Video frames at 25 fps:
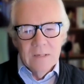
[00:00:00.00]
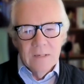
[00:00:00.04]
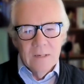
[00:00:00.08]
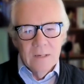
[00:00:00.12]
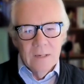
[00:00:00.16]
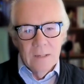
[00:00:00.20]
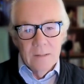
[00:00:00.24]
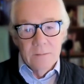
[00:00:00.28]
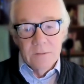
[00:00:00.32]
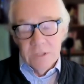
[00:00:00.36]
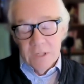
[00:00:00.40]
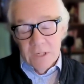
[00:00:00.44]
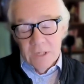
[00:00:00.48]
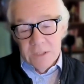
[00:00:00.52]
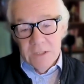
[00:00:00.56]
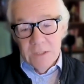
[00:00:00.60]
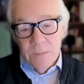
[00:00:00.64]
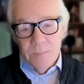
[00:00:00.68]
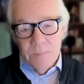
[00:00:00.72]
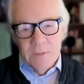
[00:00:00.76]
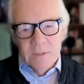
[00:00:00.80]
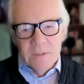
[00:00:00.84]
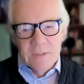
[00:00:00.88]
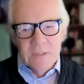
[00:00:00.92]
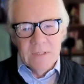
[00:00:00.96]

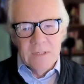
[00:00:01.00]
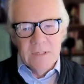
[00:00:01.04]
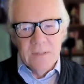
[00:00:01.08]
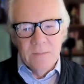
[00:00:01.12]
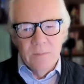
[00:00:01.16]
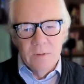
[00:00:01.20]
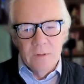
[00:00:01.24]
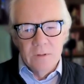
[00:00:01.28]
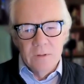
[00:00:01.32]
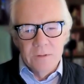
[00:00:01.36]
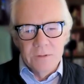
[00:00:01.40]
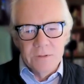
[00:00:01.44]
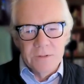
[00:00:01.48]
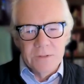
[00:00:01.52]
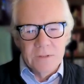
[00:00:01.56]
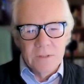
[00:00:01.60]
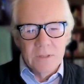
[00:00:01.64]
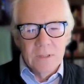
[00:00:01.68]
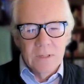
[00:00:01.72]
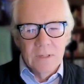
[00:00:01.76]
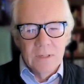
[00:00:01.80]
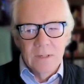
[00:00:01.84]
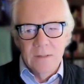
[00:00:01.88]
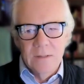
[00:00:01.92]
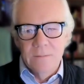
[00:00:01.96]
ChatGPT, because
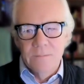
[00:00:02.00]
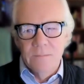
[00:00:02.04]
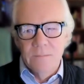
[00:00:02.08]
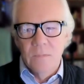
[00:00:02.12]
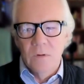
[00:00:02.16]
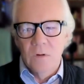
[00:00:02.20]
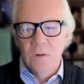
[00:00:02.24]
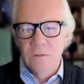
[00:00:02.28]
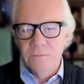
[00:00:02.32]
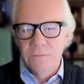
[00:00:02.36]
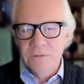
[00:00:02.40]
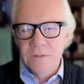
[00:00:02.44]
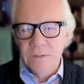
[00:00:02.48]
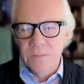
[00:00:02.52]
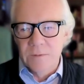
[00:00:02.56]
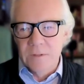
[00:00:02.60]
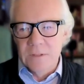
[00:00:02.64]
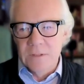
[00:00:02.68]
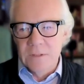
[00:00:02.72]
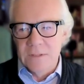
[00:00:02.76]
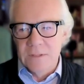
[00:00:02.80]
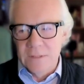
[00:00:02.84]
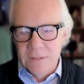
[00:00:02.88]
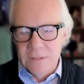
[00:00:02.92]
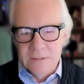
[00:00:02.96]
of some of
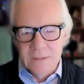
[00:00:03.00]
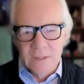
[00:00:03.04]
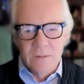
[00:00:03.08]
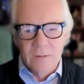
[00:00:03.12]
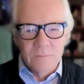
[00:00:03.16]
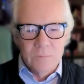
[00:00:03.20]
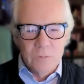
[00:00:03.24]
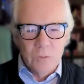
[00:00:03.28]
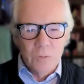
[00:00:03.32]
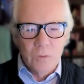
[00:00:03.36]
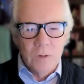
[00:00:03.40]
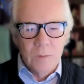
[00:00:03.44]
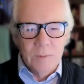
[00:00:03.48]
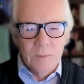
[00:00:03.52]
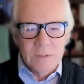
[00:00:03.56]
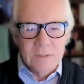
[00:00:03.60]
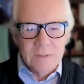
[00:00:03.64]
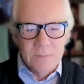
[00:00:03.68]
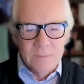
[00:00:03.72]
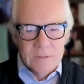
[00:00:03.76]
these things that I'm talking about,